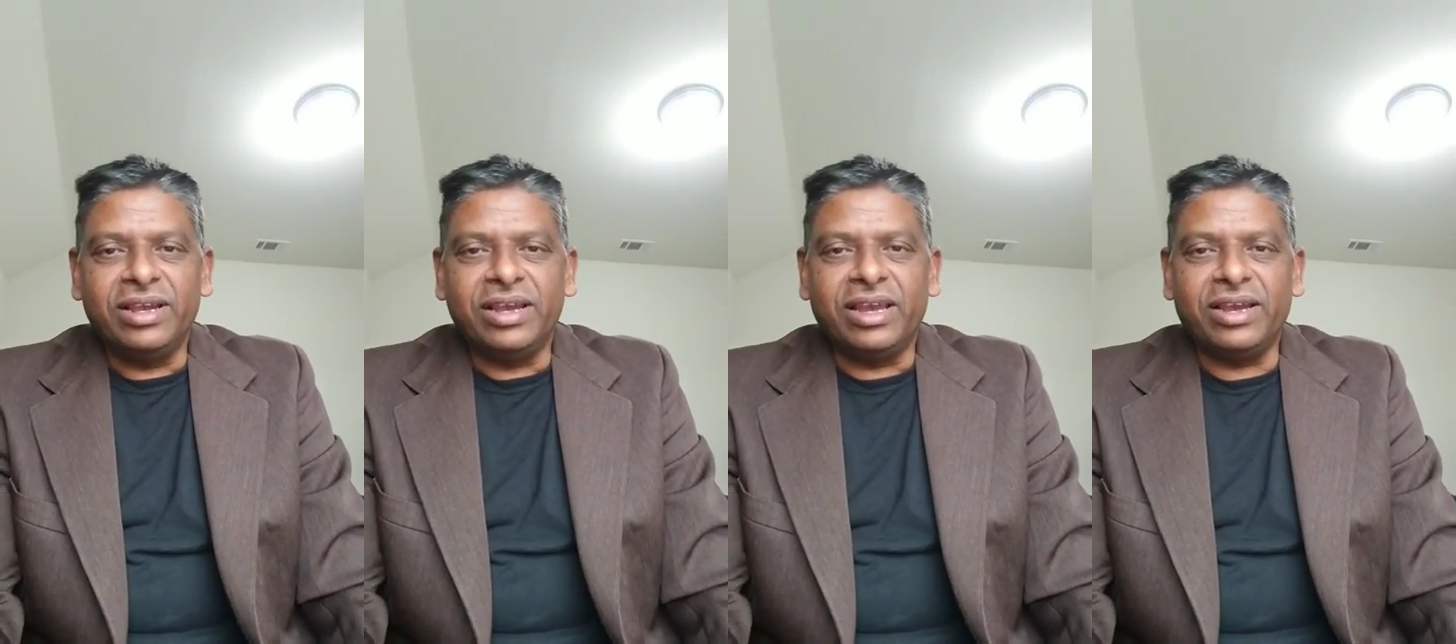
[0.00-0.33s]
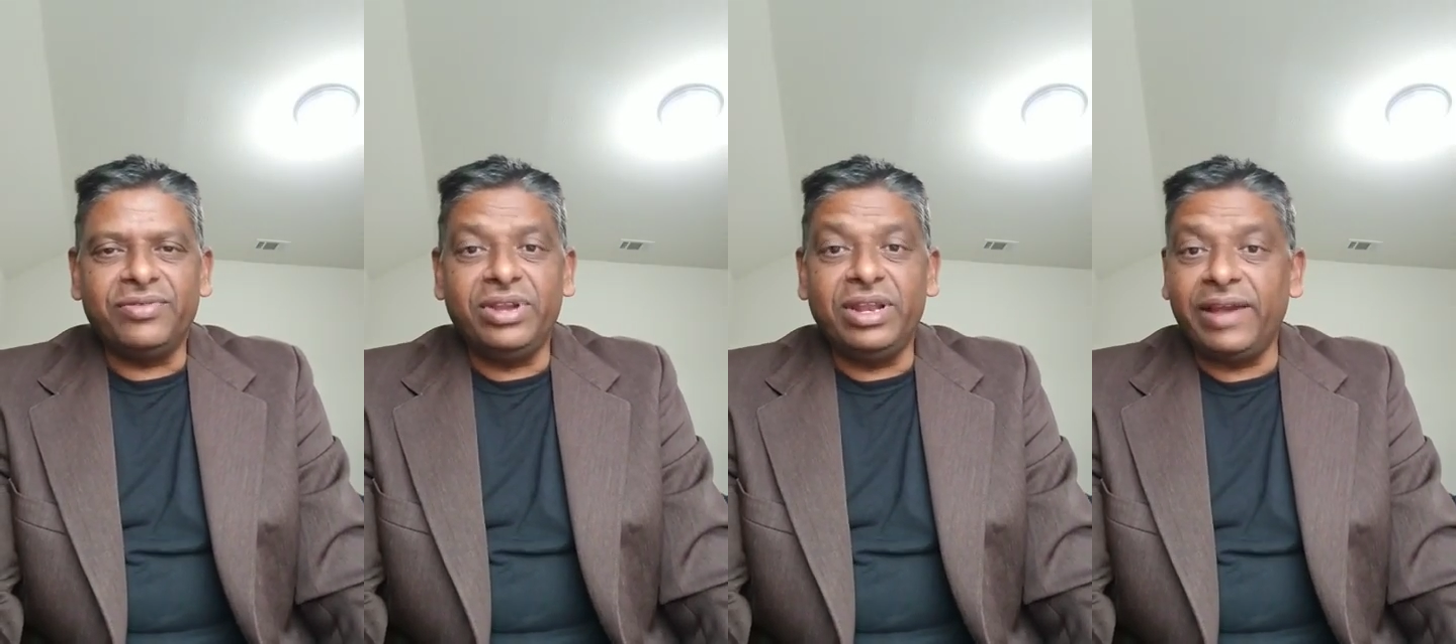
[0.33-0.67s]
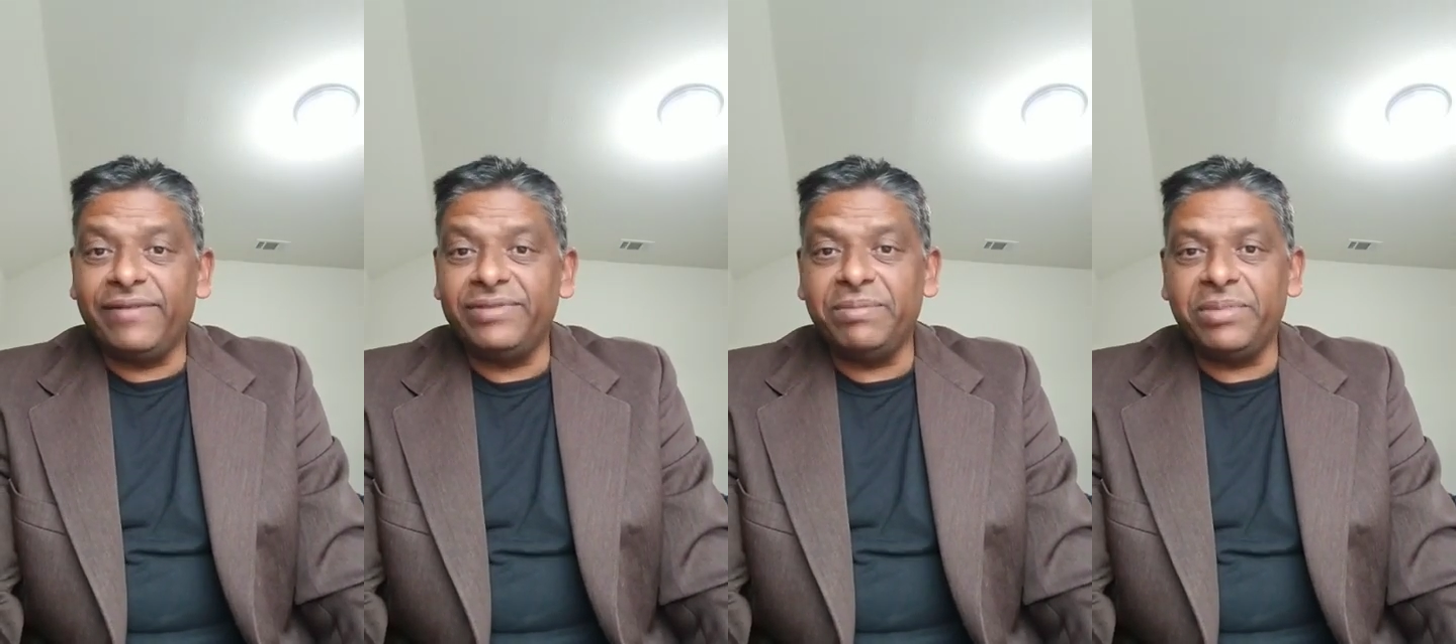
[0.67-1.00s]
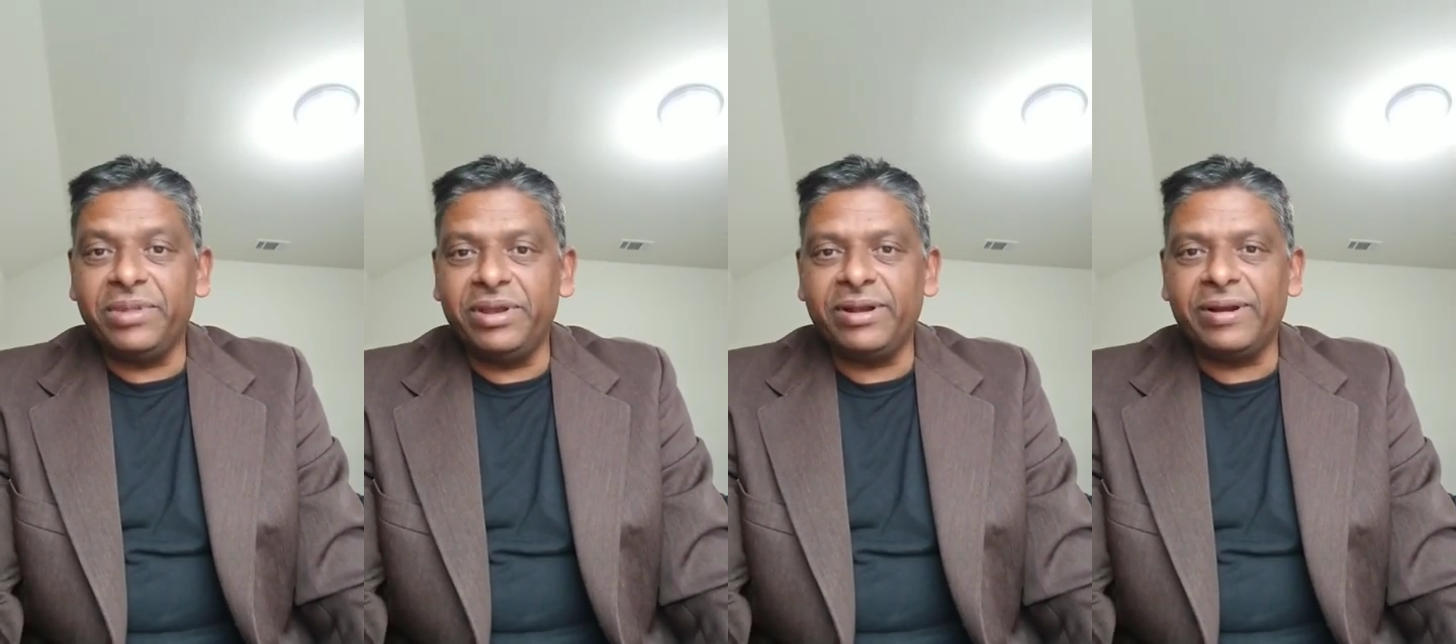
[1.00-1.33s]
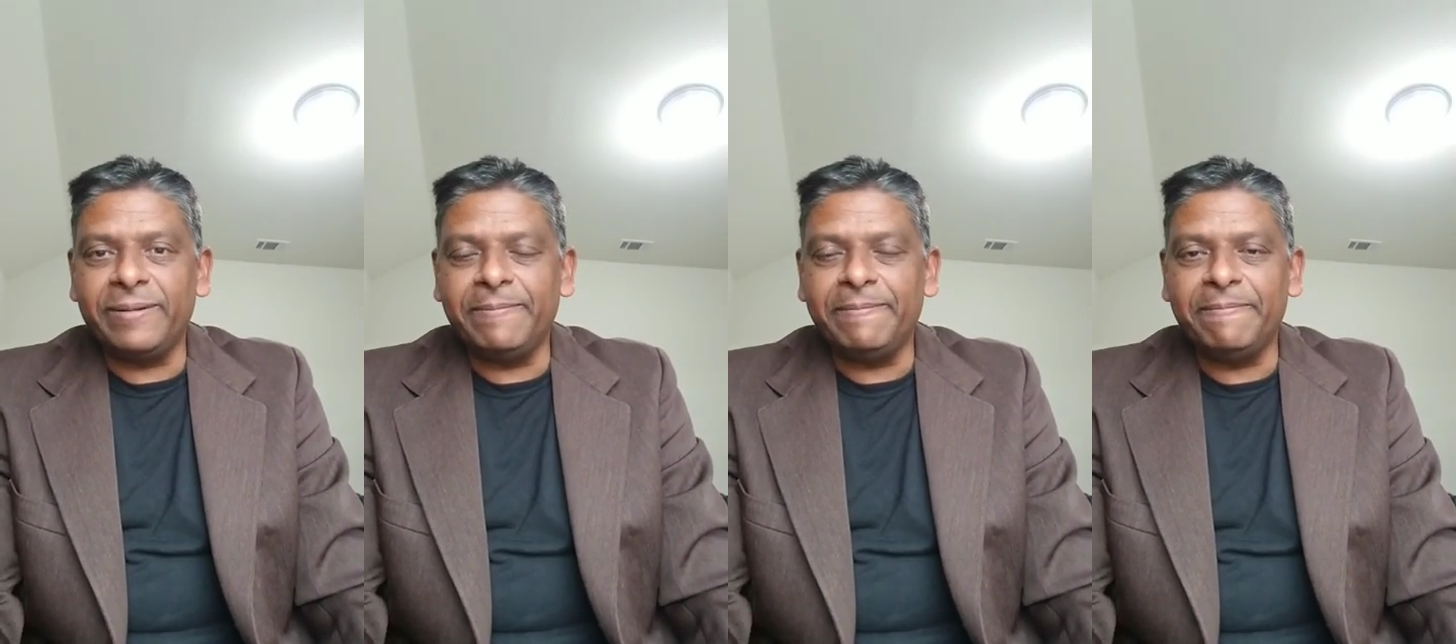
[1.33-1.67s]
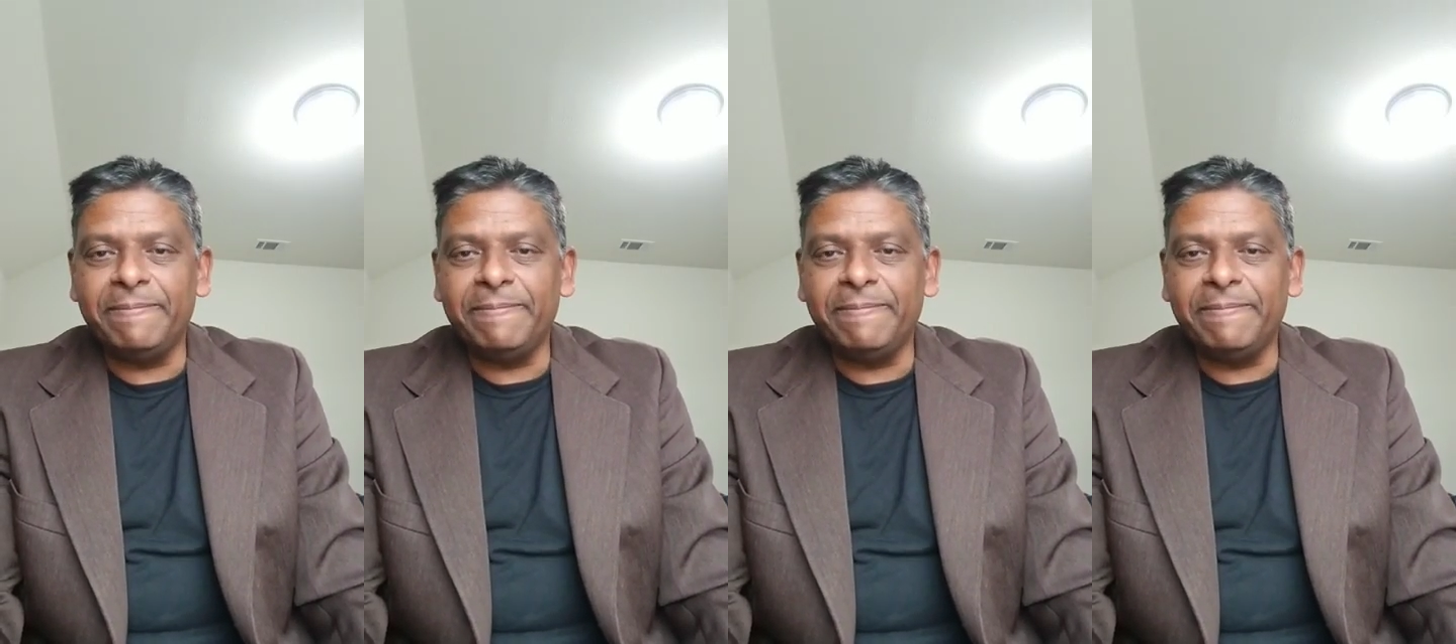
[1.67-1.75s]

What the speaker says: And we left them here.